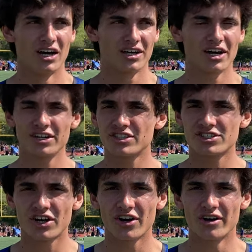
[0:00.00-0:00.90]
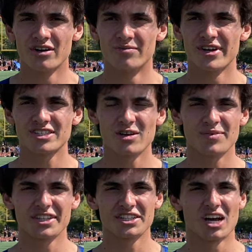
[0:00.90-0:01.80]
Got a good start, messed up
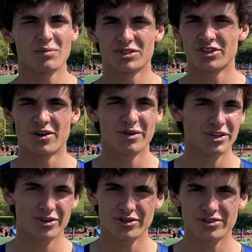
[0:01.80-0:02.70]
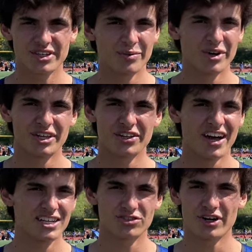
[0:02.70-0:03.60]
at the top of the turn on one of the hurdles and went on the
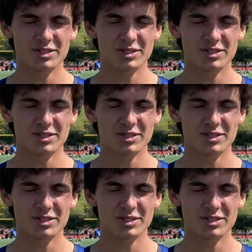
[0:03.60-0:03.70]
last stretch,